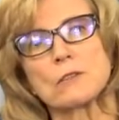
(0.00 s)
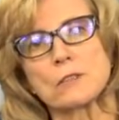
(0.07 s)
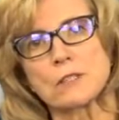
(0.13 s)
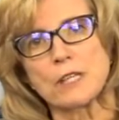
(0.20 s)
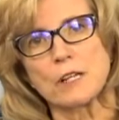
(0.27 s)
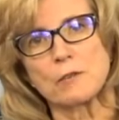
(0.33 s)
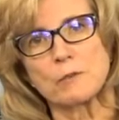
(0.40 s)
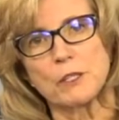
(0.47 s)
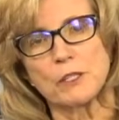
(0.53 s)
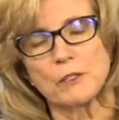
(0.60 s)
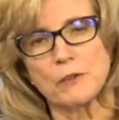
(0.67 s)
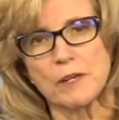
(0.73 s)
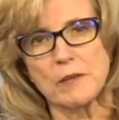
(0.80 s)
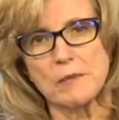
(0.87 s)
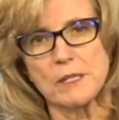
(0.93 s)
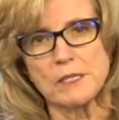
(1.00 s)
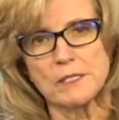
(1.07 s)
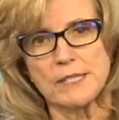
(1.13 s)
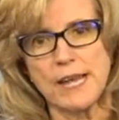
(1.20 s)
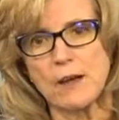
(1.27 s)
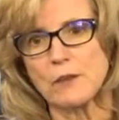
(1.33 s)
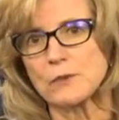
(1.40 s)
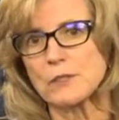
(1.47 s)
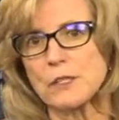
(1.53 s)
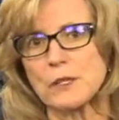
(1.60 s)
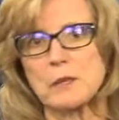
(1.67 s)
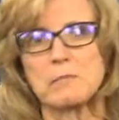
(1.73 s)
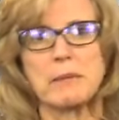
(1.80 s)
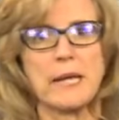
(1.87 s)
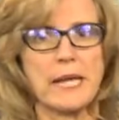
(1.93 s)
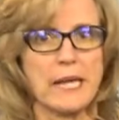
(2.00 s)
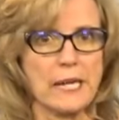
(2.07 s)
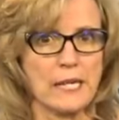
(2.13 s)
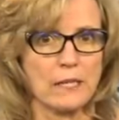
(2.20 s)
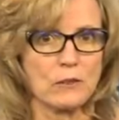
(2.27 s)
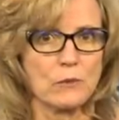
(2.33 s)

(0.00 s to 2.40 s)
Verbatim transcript: settlement agreement down to the bank